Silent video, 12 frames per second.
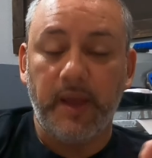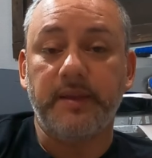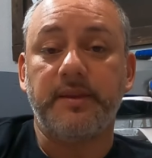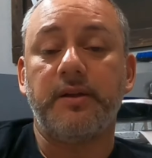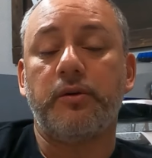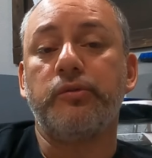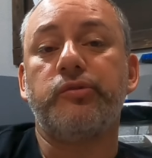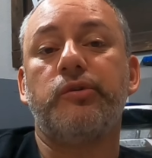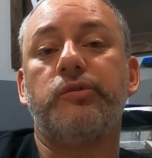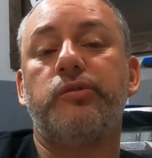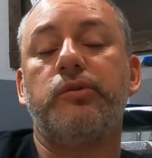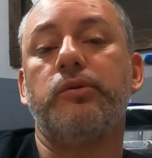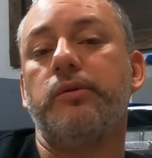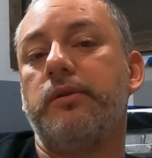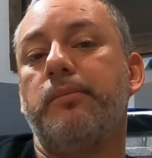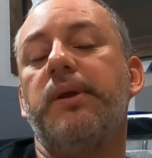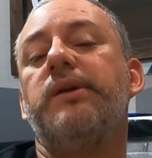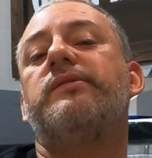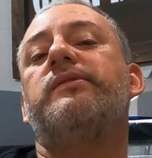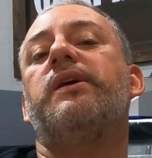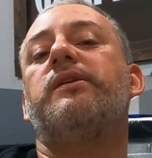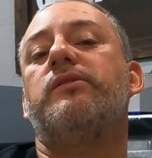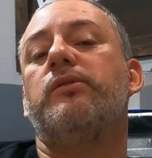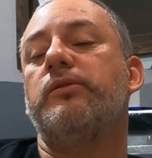And then also too, the biggest
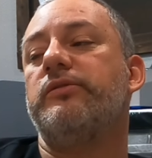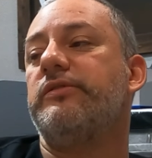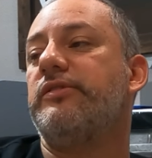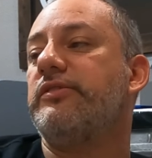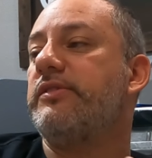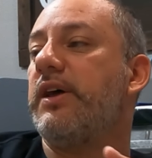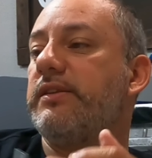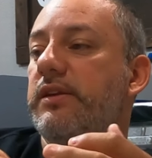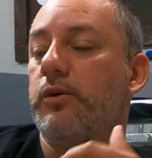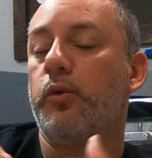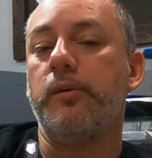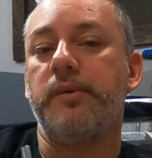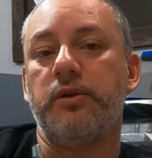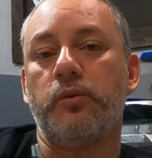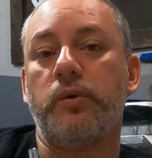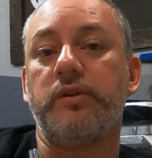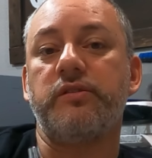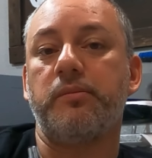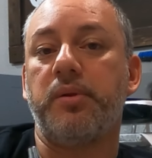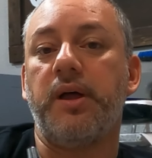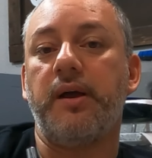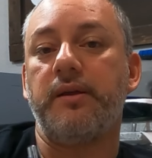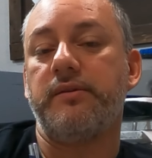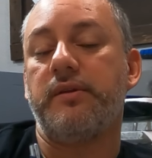thing too is just not the equipment. What's the
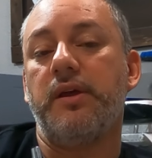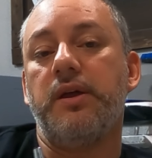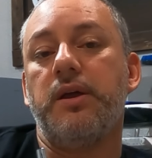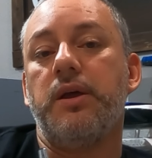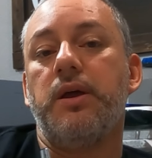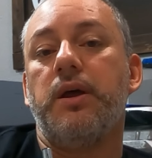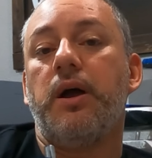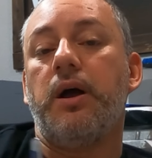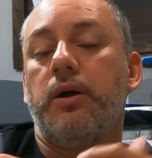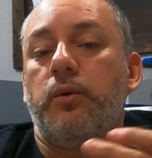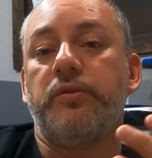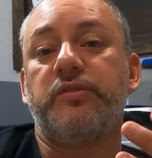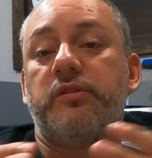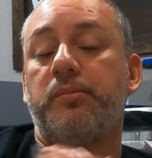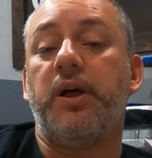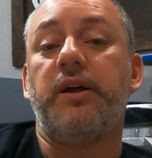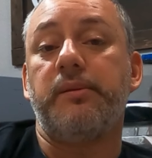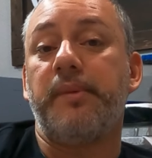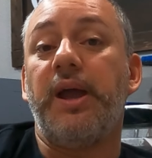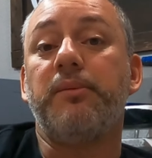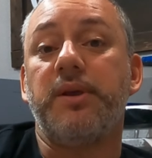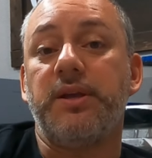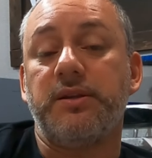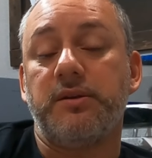supply and
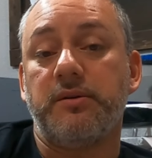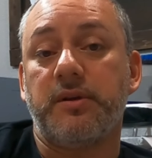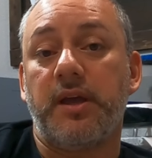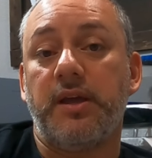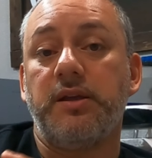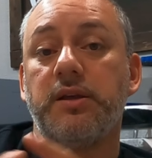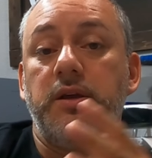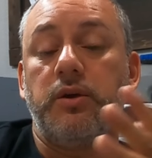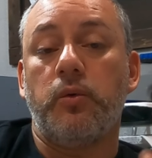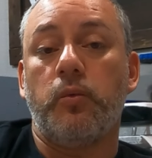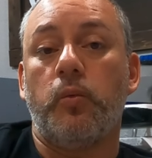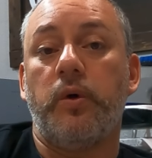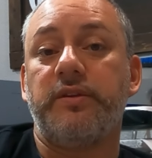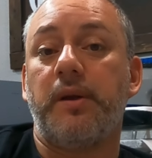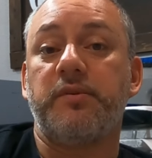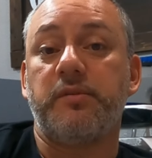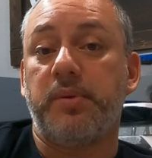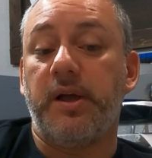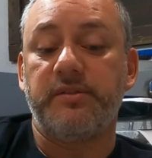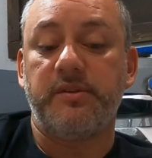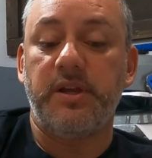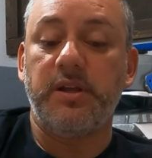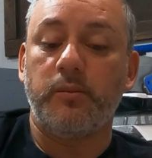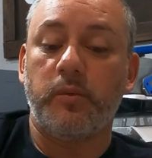demand mean? Okay, what type of
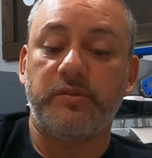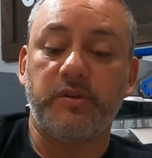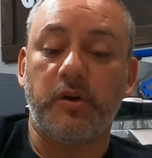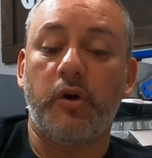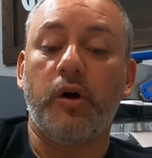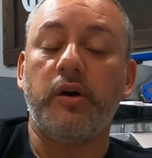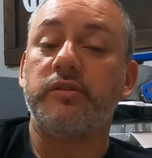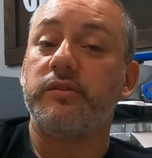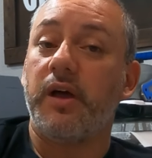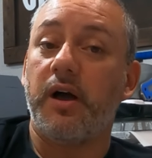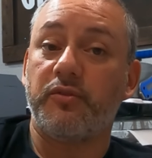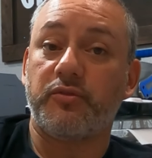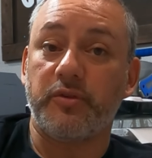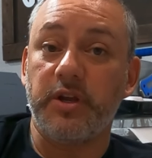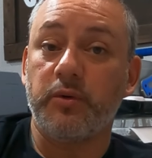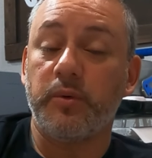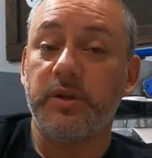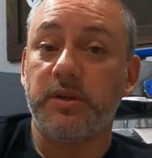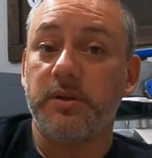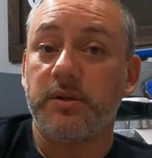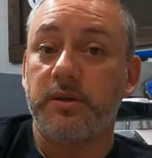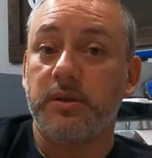supplies you need? What's the cost? How frequent?